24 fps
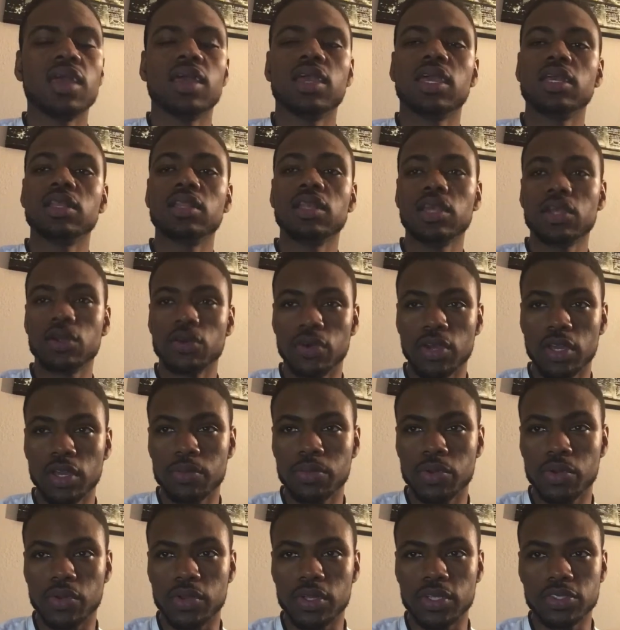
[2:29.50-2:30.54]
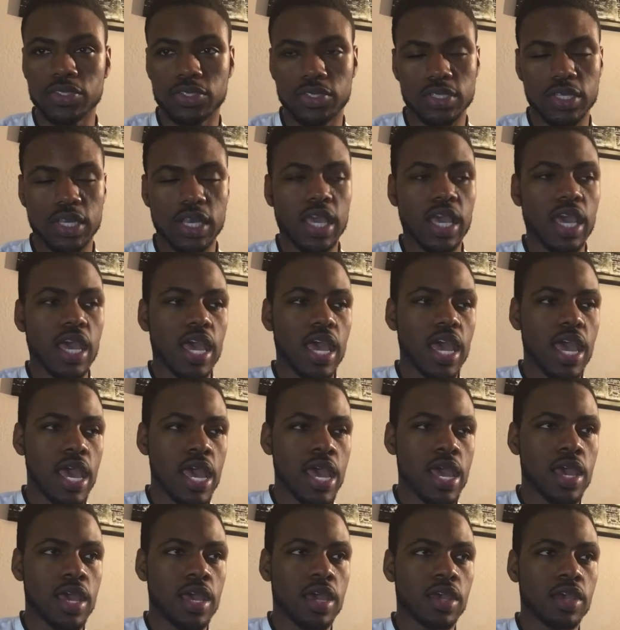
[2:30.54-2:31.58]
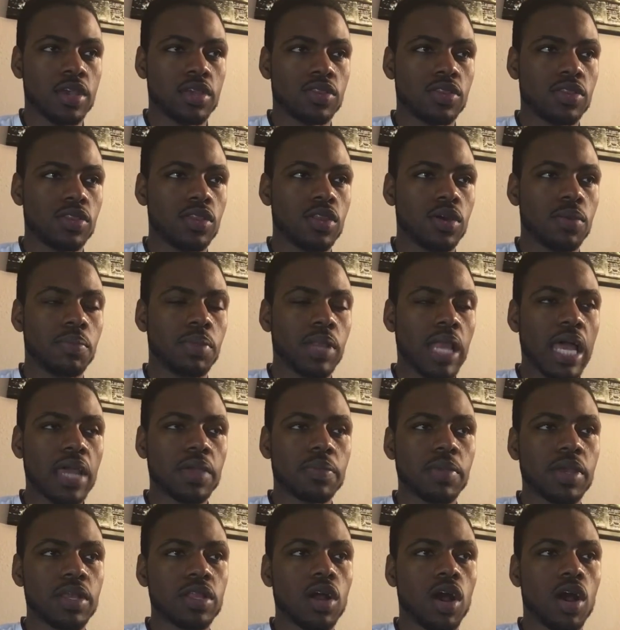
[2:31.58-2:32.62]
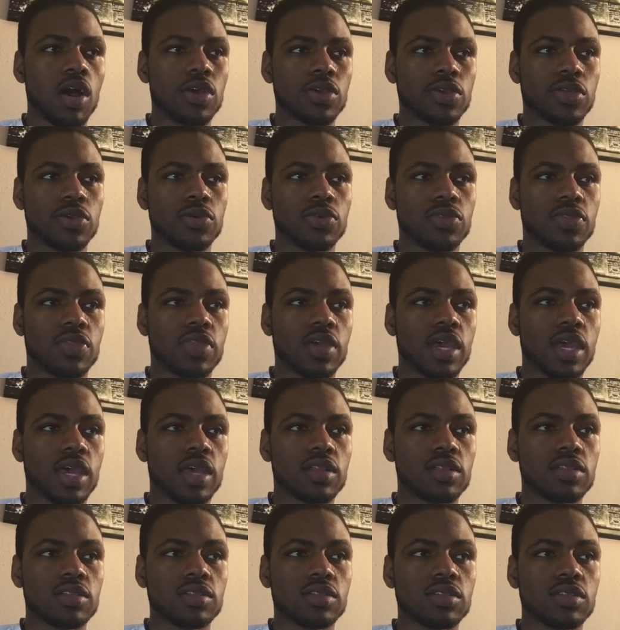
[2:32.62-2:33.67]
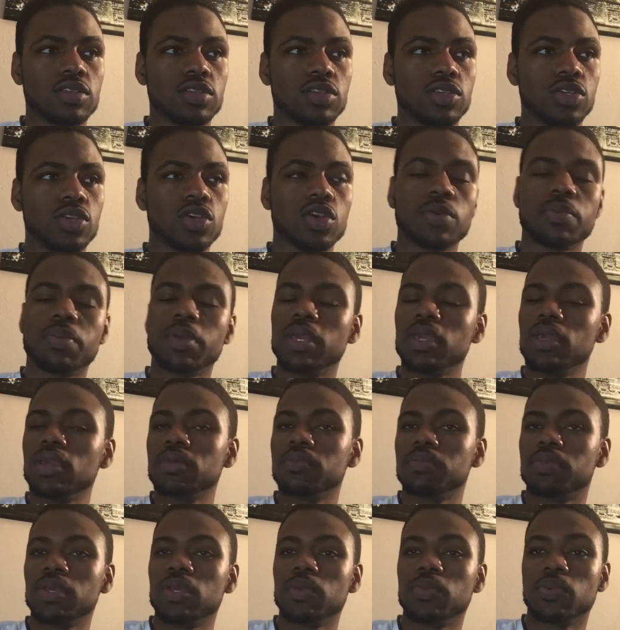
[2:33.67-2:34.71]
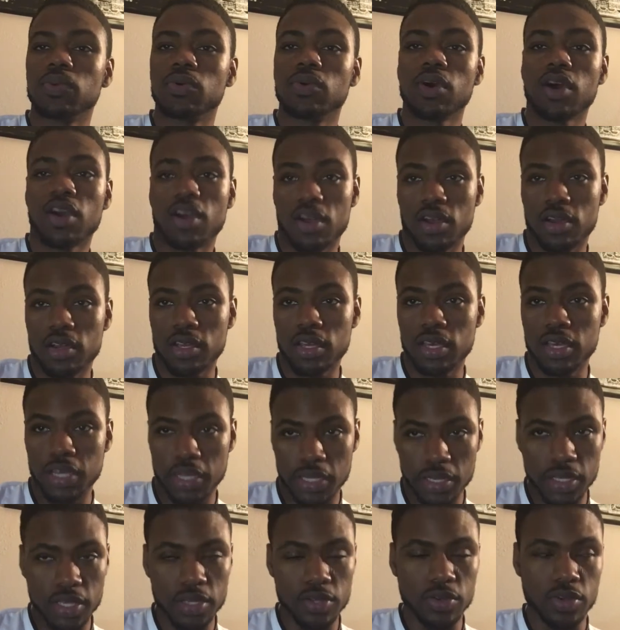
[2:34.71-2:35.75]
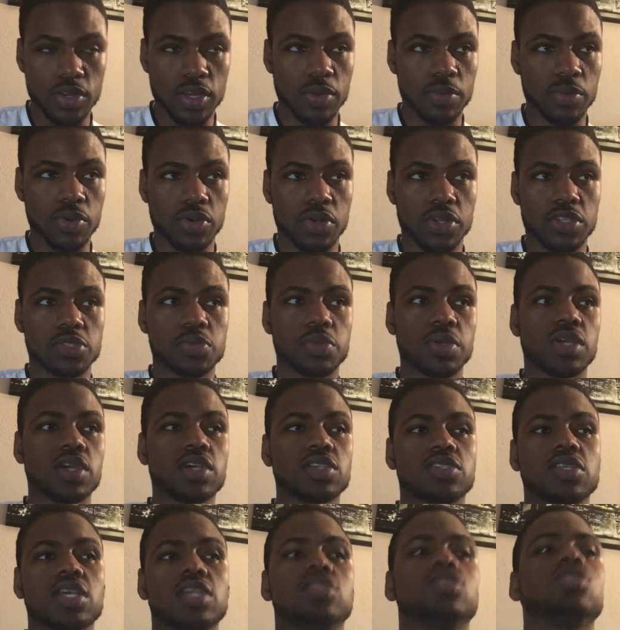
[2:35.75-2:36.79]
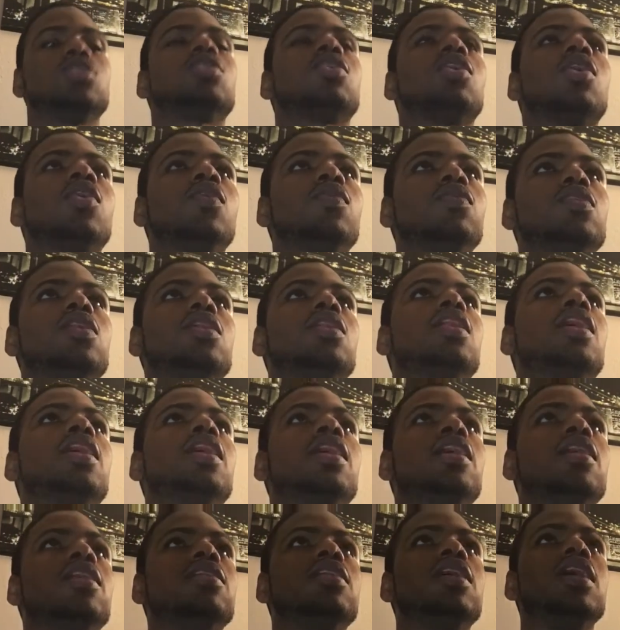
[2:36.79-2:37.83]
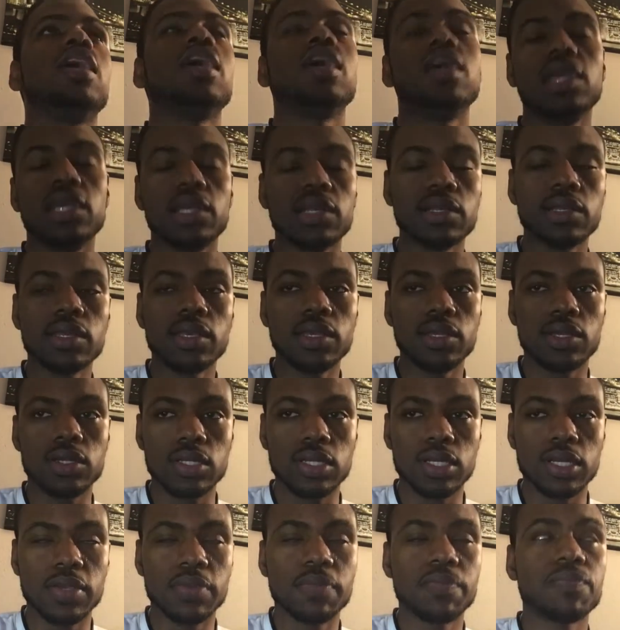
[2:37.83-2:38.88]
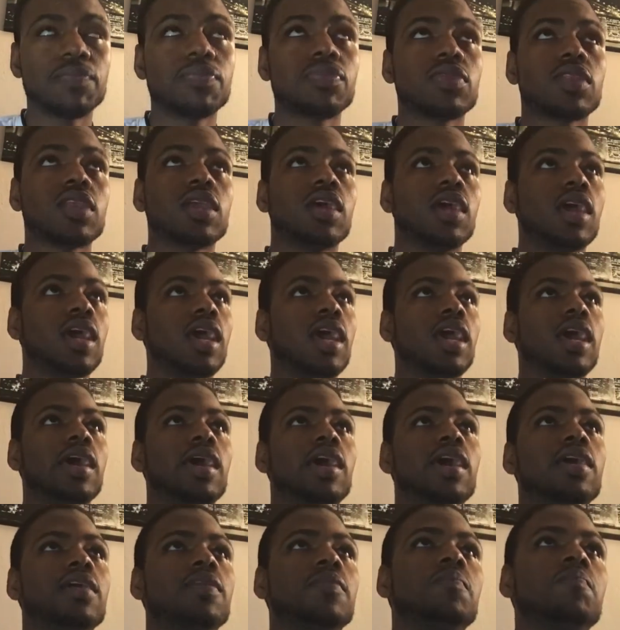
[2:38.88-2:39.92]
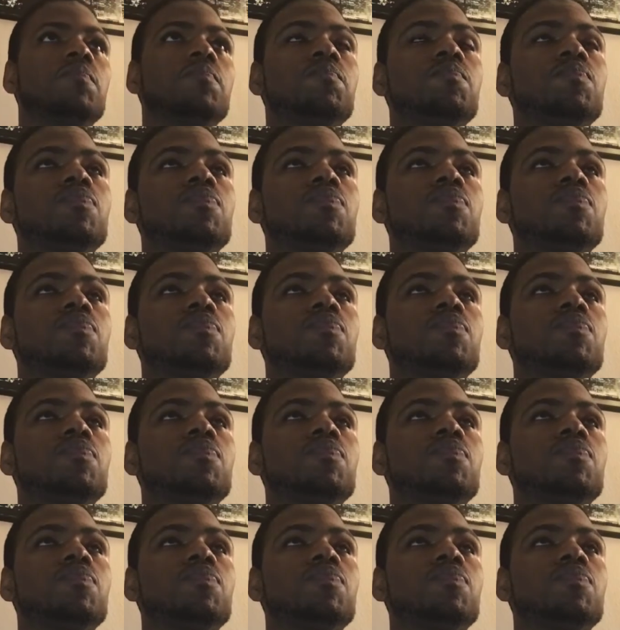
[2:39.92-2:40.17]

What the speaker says: illegal immigrants, and the black man argued that European people are illegal immigrants because they took over the land illegally. And